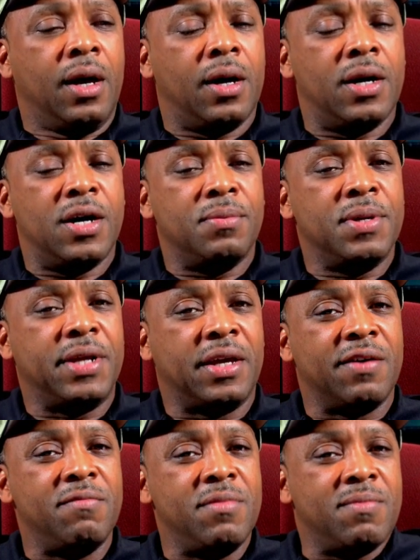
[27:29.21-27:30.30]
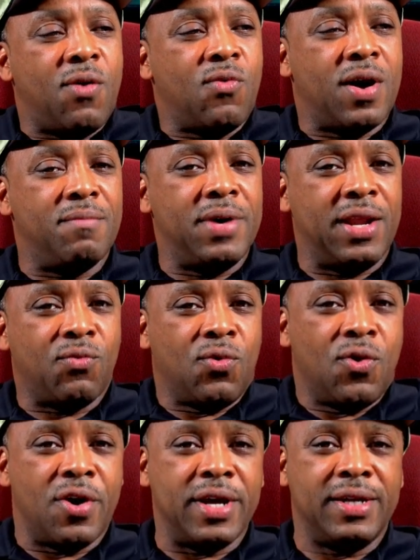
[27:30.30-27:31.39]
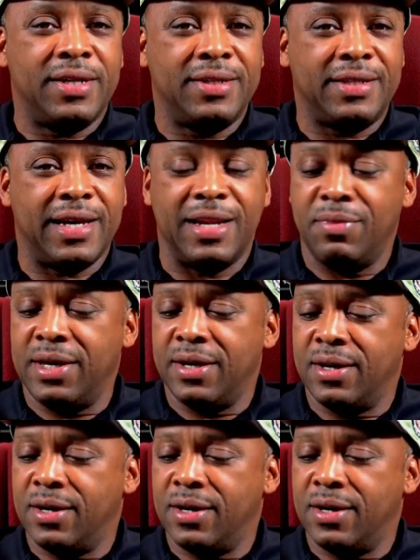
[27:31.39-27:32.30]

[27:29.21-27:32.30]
They're giving me my 1 minute warning, telling me